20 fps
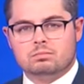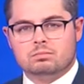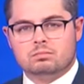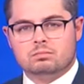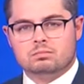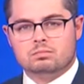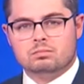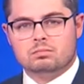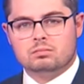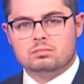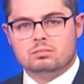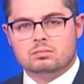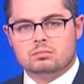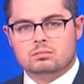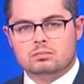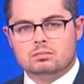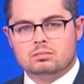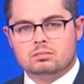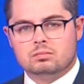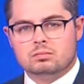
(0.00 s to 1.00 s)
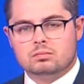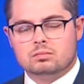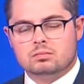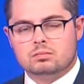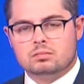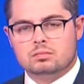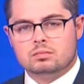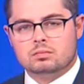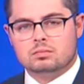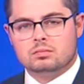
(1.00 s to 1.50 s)

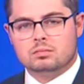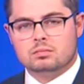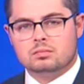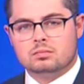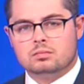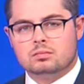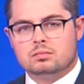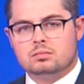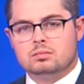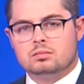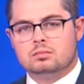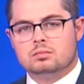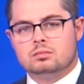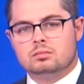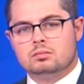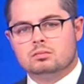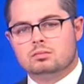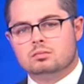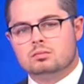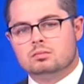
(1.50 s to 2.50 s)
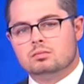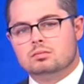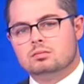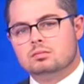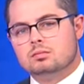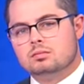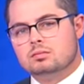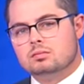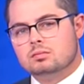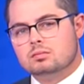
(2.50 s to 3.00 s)

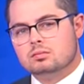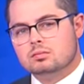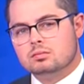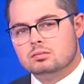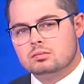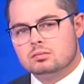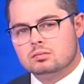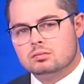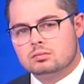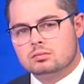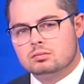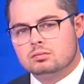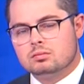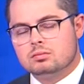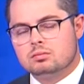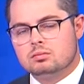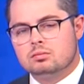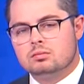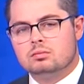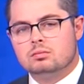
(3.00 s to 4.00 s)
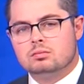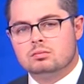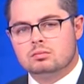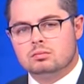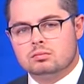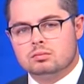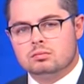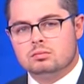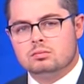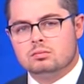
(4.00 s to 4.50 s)

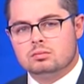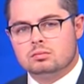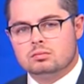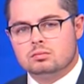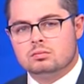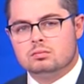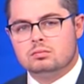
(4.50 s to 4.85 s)
[no speech]